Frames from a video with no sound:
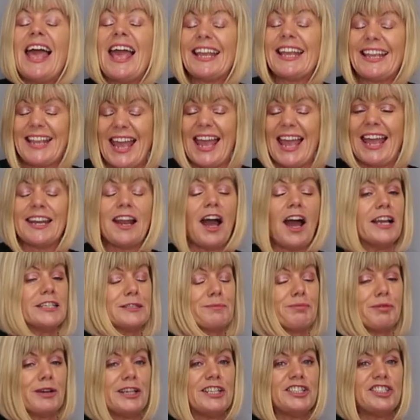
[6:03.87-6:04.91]
Again,
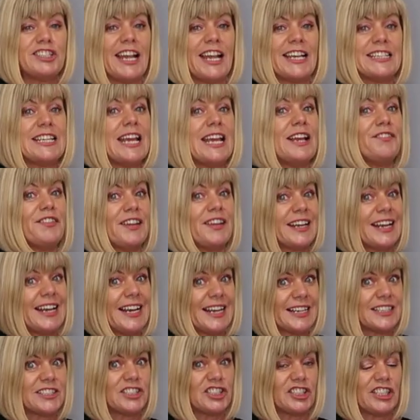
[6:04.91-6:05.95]
I'd appreciate if you
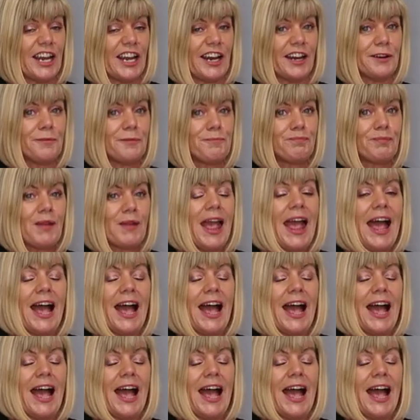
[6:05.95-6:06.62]
clicked share.